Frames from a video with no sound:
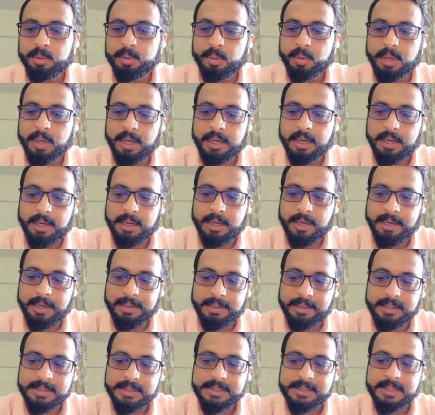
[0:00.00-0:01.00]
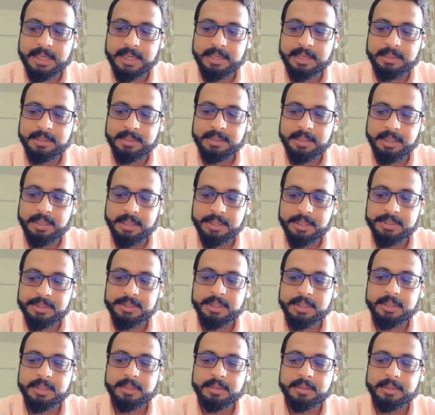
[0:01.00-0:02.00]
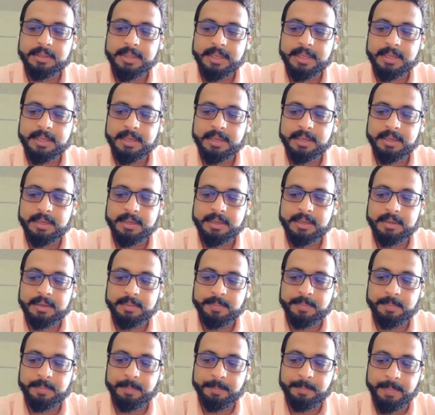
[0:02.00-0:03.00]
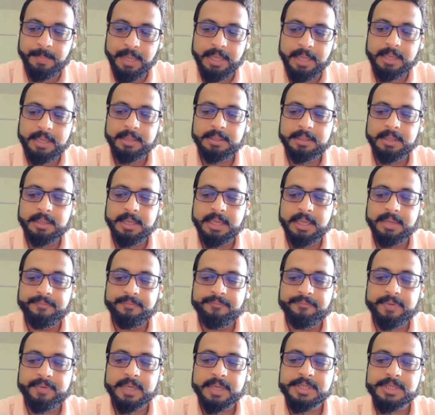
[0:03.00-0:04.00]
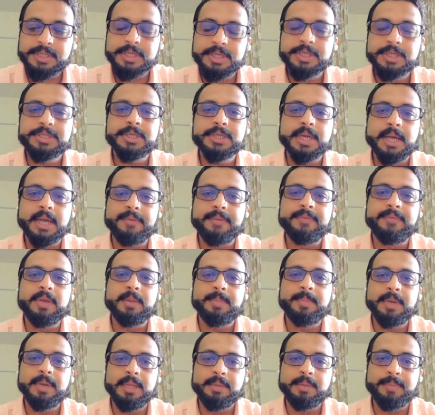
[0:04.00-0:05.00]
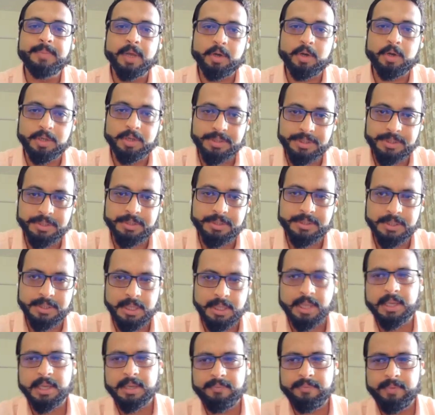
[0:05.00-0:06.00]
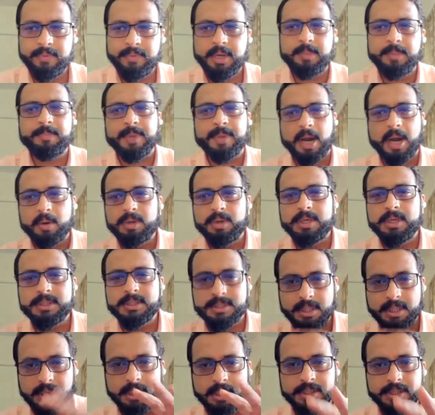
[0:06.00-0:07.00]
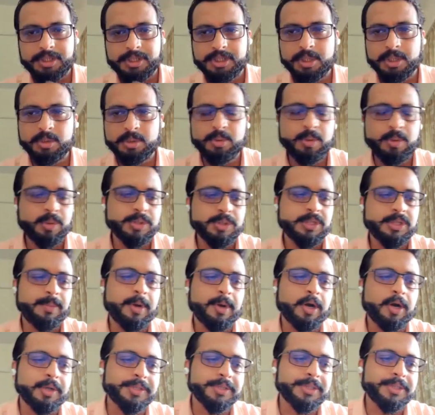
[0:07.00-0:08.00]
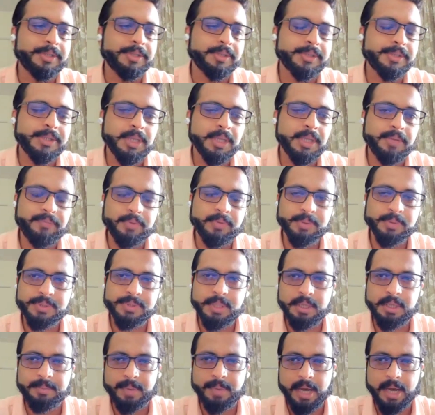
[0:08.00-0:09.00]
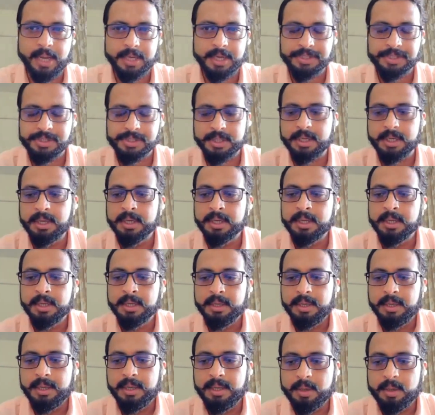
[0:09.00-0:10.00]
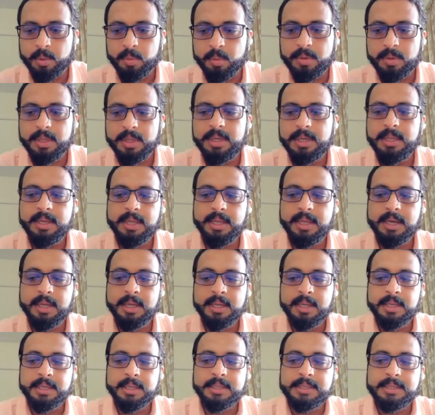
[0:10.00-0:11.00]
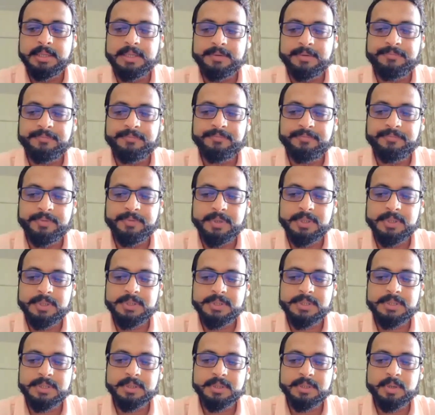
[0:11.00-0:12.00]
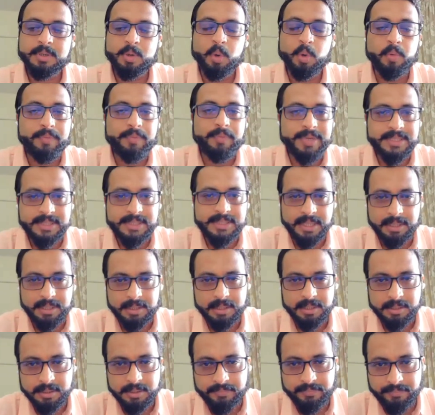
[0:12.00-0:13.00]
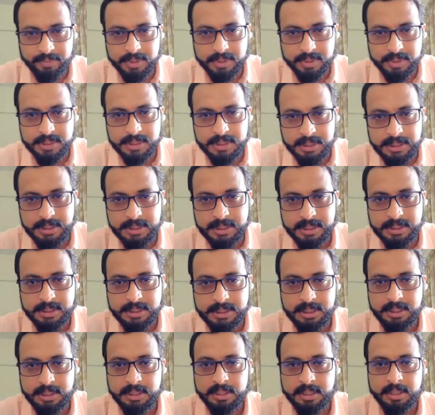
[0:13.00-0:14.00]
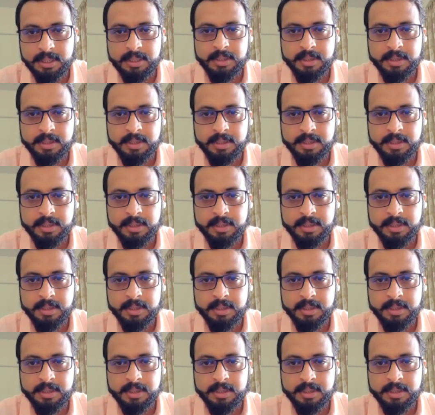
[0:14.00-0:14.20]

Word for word: to understand the nature, then make the infrastructure available in my constituency. And I can very proudly say in Shirur Lok Sabha constituency, if you see in Maharashtra, in rural area, the first COVID center, the first CCC